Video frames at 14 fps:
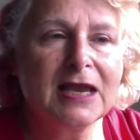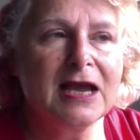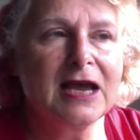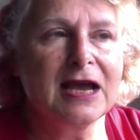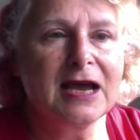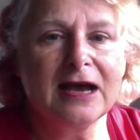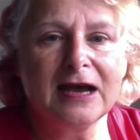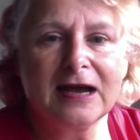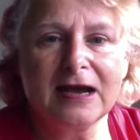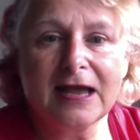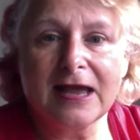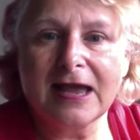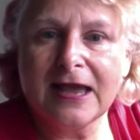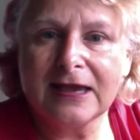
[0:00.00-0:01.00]

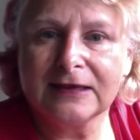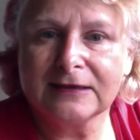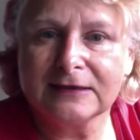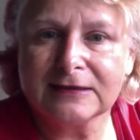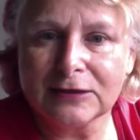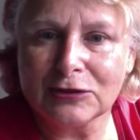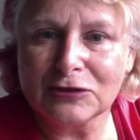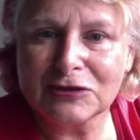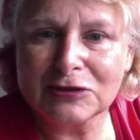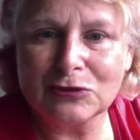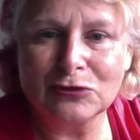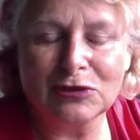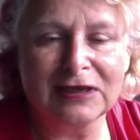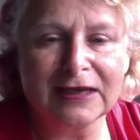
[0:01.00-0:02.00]
and
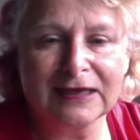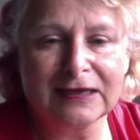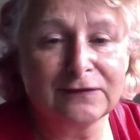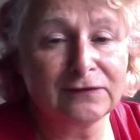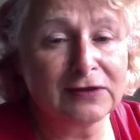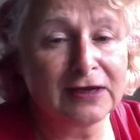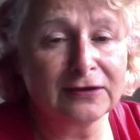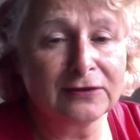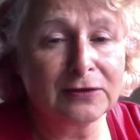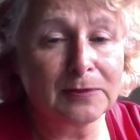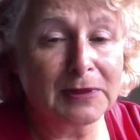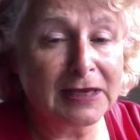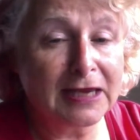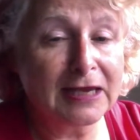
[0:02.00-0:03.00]
scored a lucky flight on a
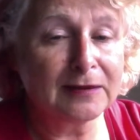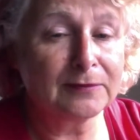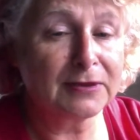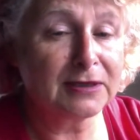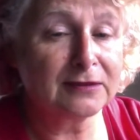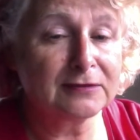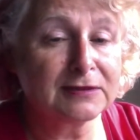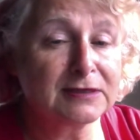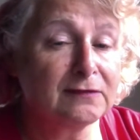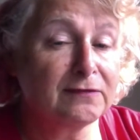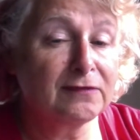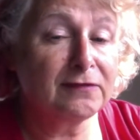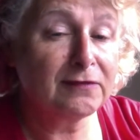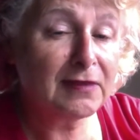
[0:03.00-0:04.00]
plane because
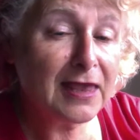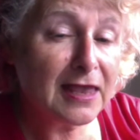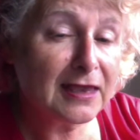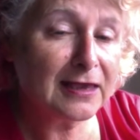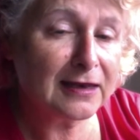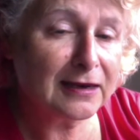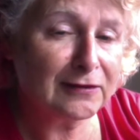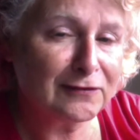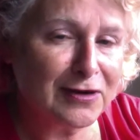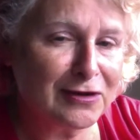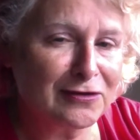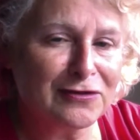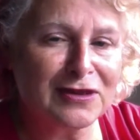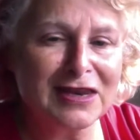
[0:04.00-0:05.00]
they're getting
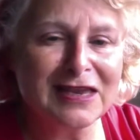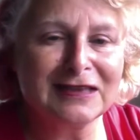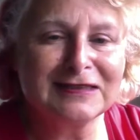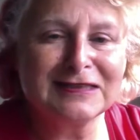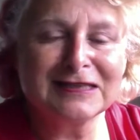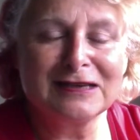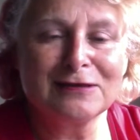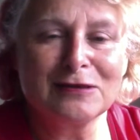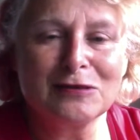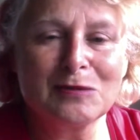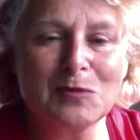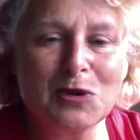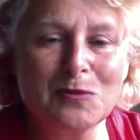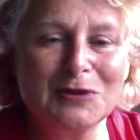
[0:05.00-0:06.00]
rarer than hen's teeth at the
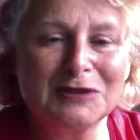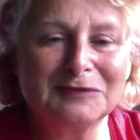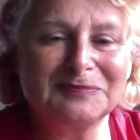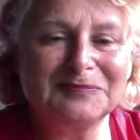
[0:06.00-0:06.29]
moment.